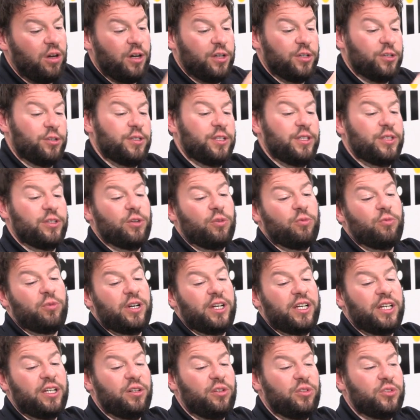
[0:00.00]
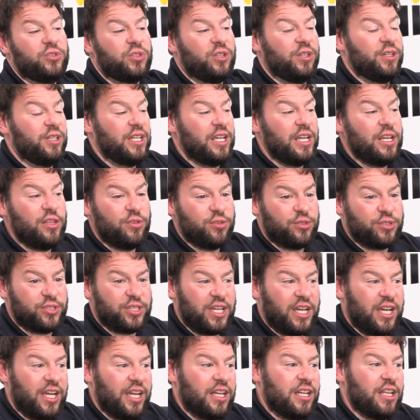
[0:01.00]
underneath the rails on either
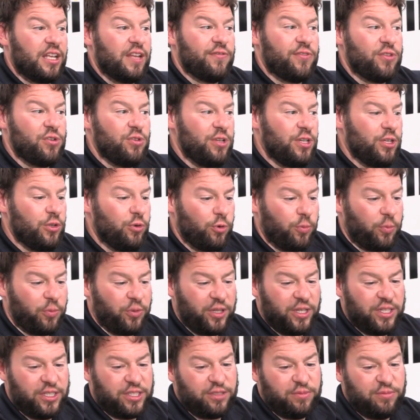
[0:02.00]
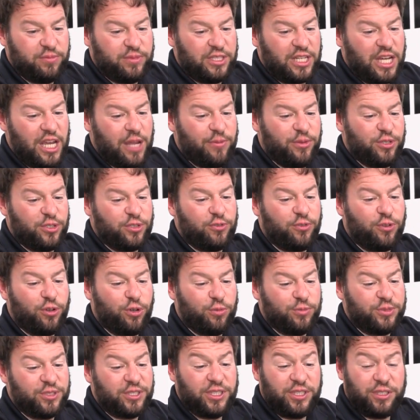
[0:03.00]
side if you need to replace some damaged
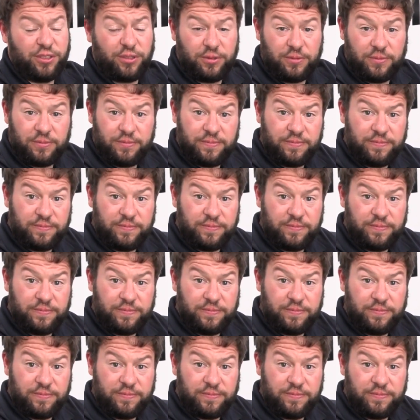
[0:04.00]
foam seal.